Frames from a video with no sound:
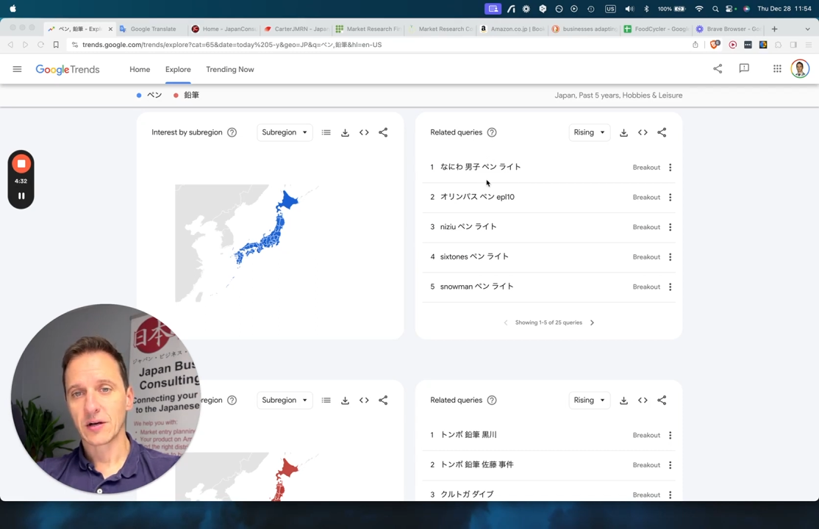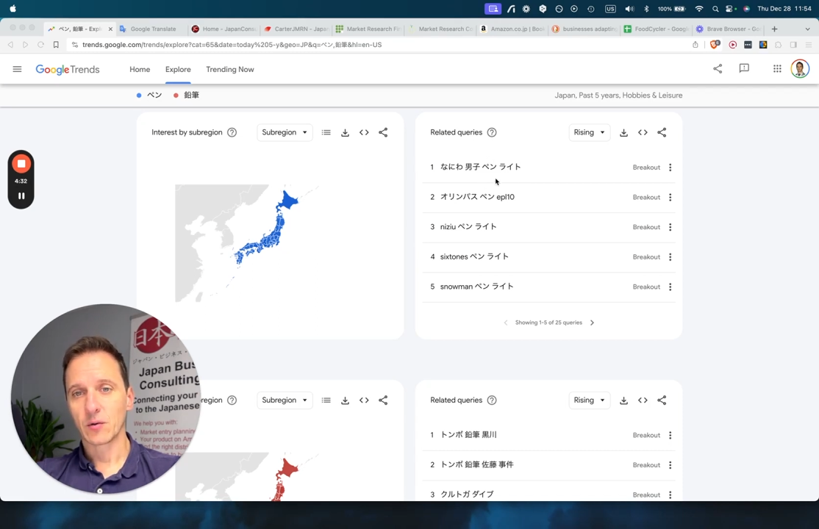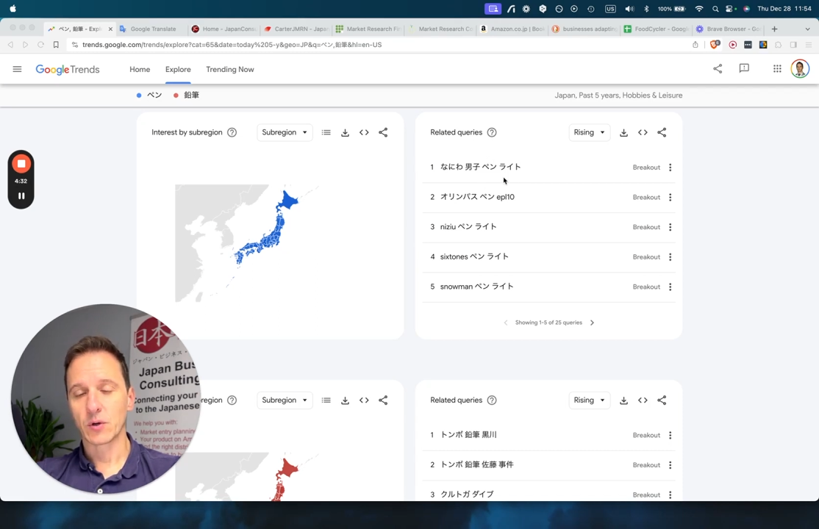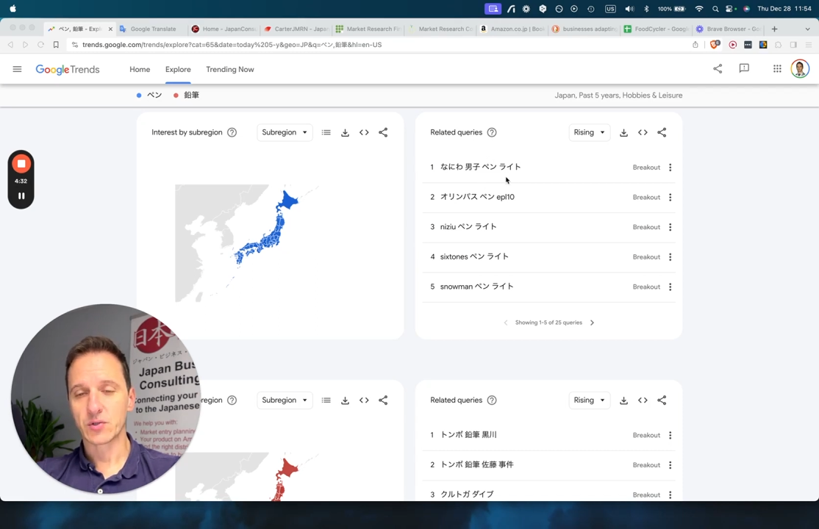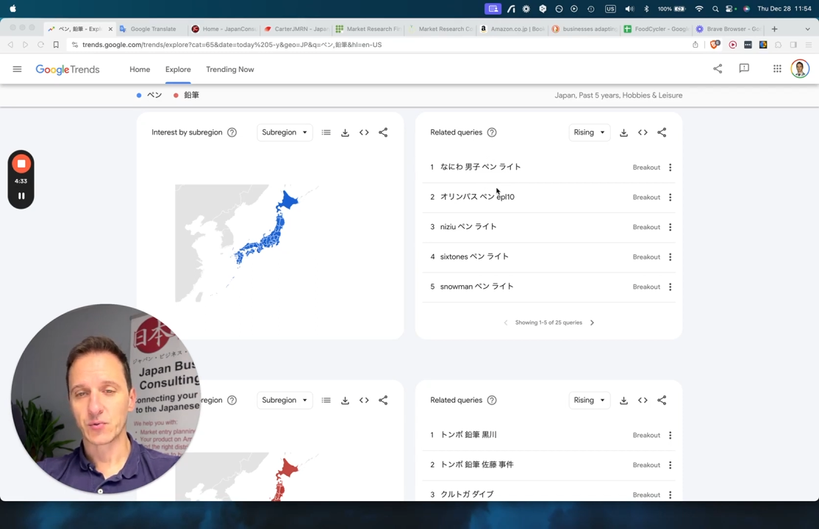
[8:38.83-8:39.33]

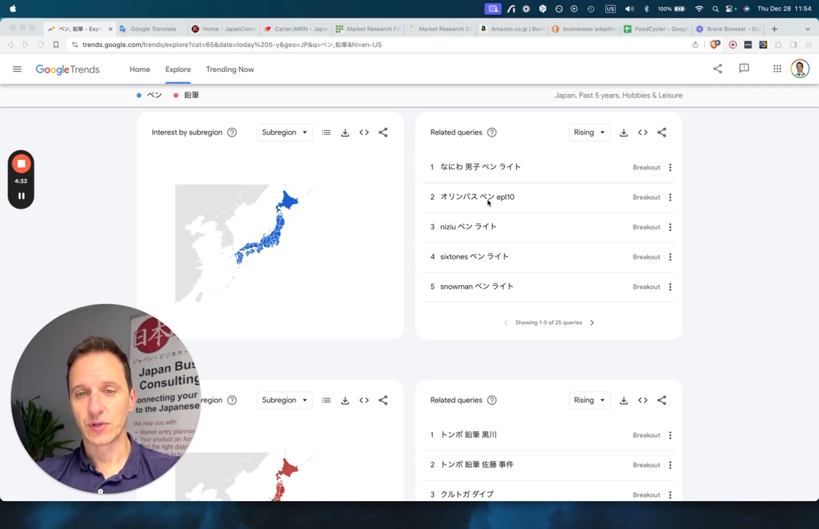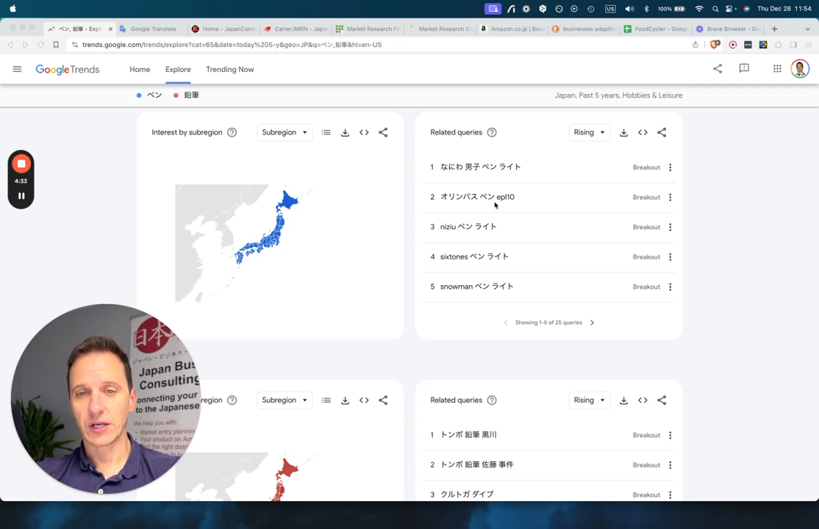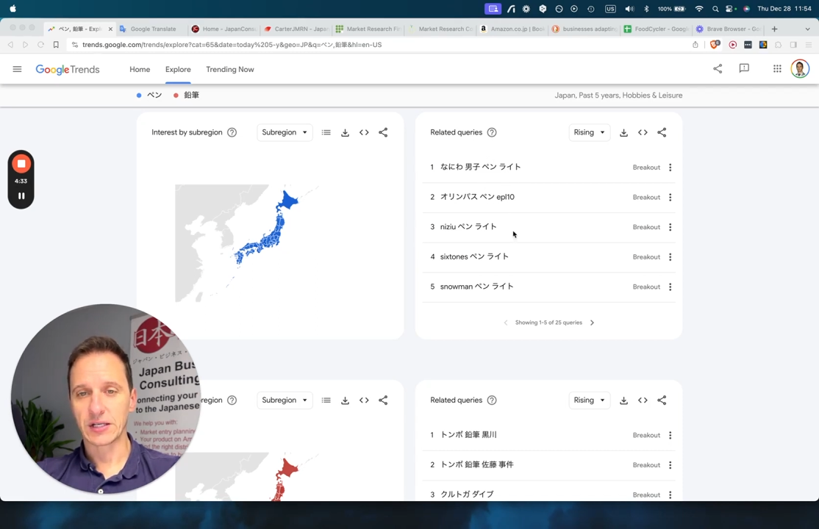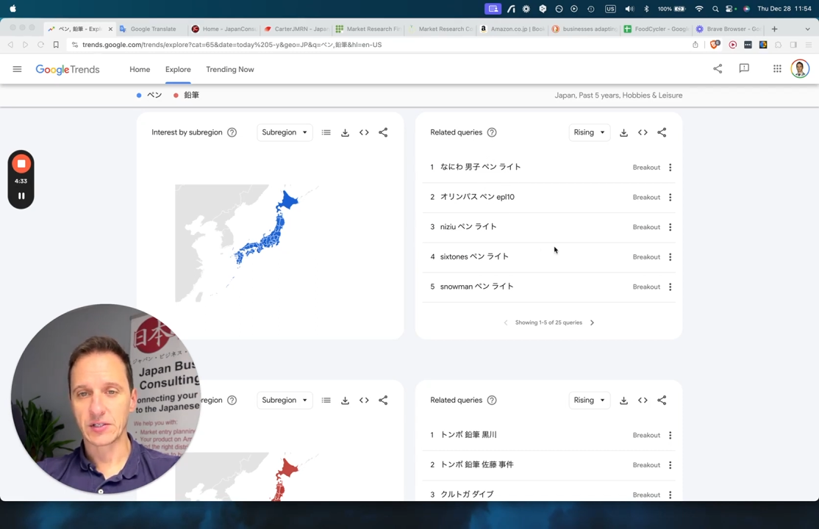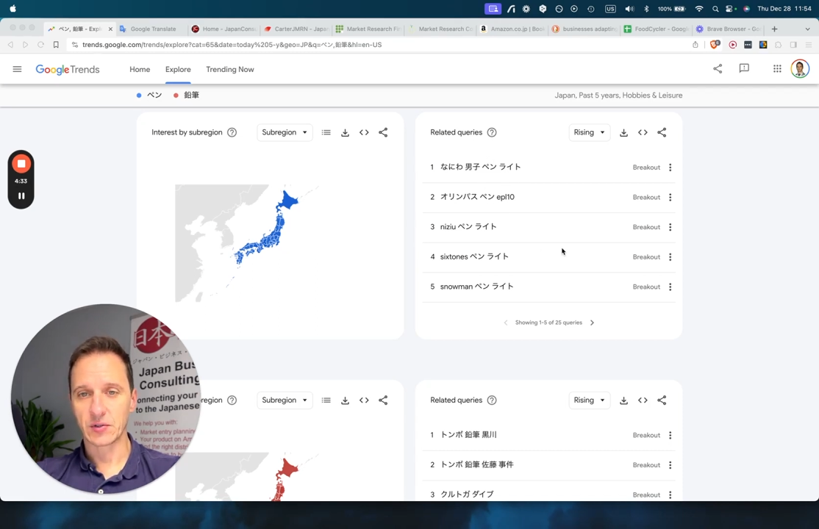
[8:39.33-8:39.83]
was
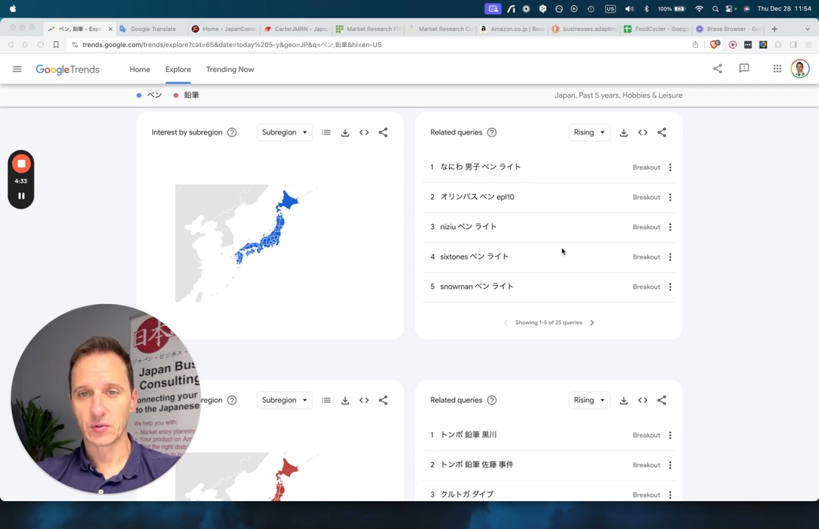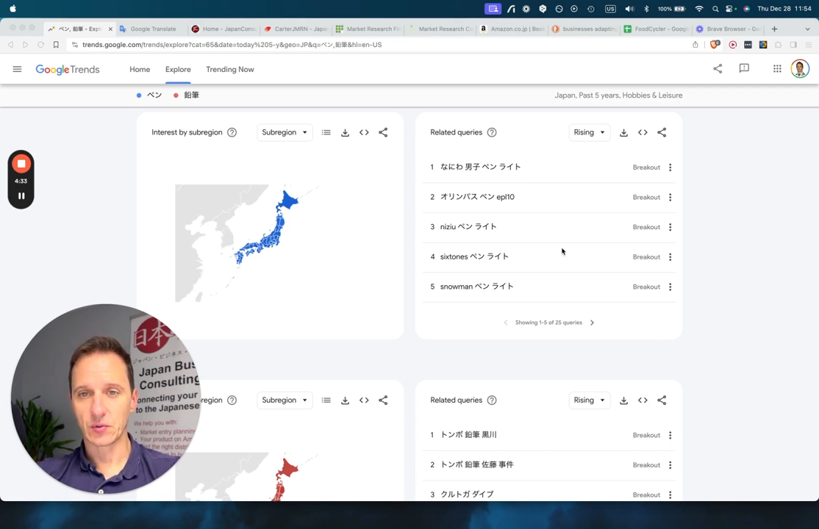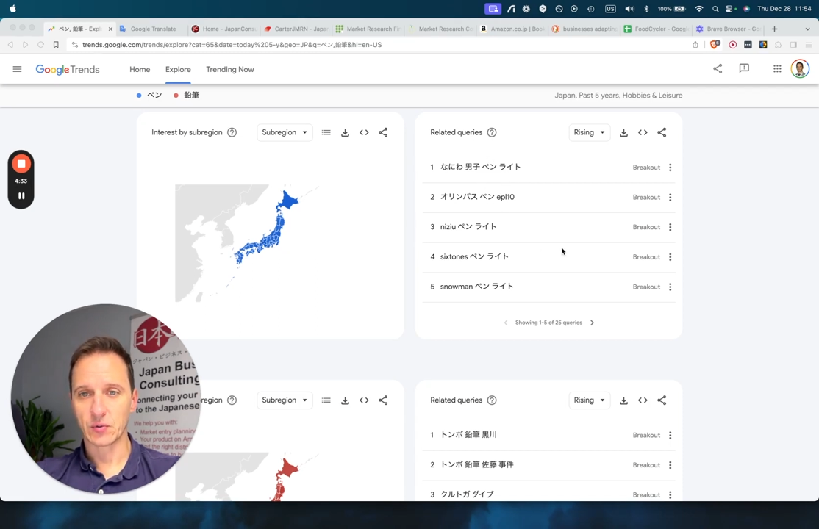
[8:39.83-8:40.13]
related to